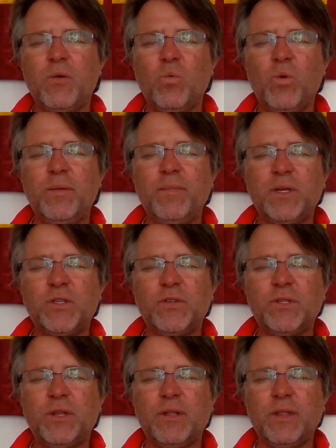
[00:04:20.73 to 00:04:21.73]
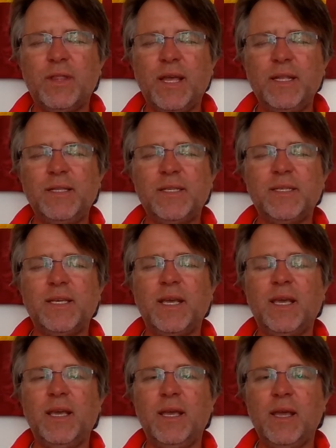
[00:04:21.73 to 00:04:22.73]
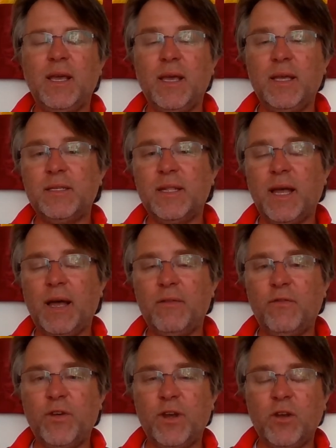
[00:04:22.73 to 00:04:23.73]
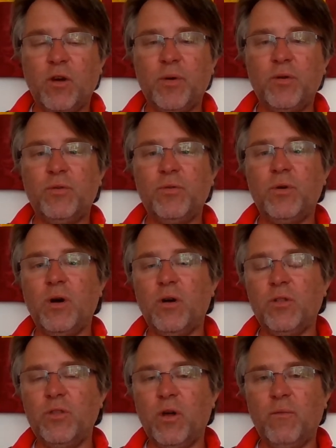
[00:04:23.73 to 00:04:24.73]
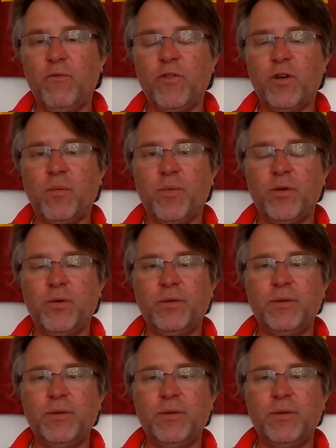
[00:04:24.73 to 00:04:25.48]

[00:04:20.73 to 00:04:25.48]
we must then see is that phenomenal or non phenomenal?